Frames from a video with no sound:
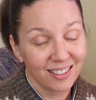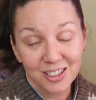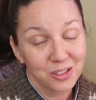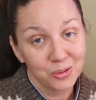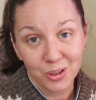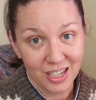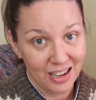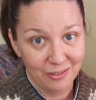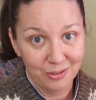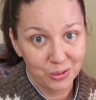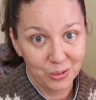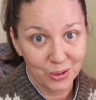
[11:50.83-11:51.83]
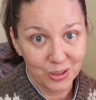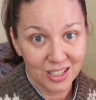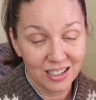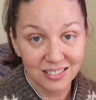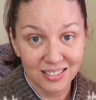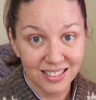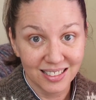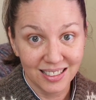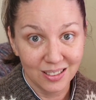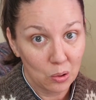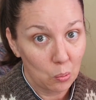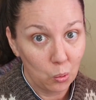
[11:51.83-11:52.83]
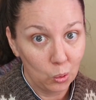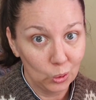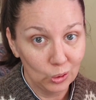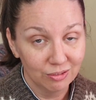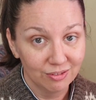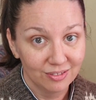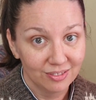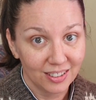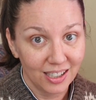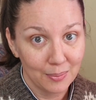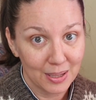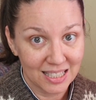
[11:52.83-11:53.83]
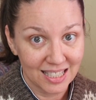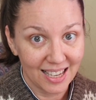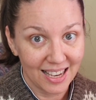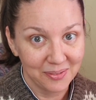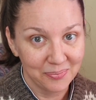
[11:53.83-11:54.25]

I do not have all those colours in wool, I must say.